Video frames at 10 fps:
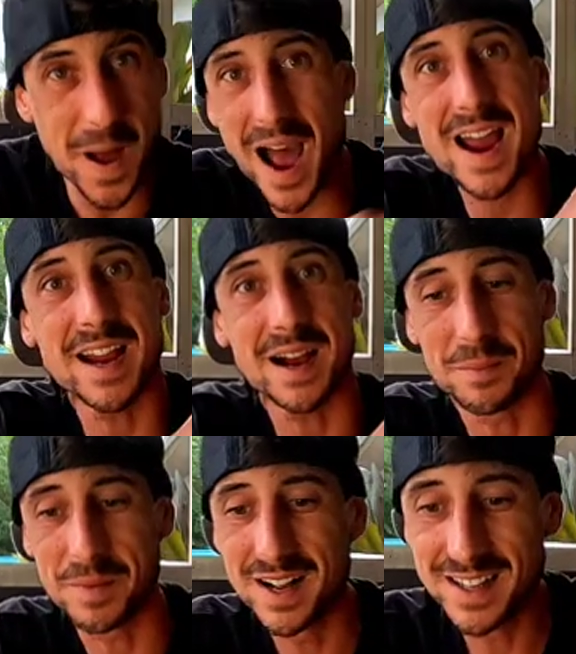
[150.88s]

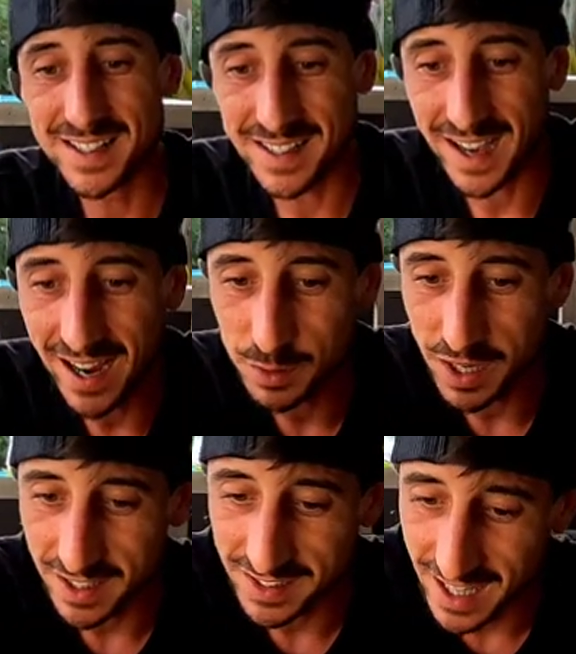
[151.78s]
Bam. Guys,
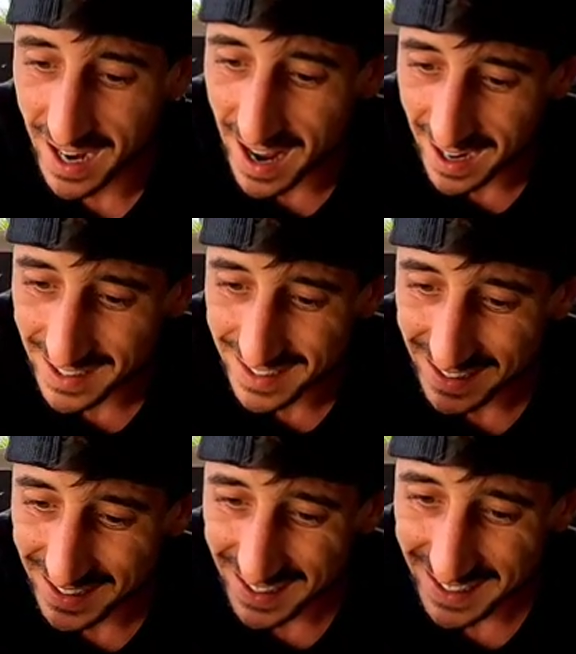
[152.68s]
we got a 10X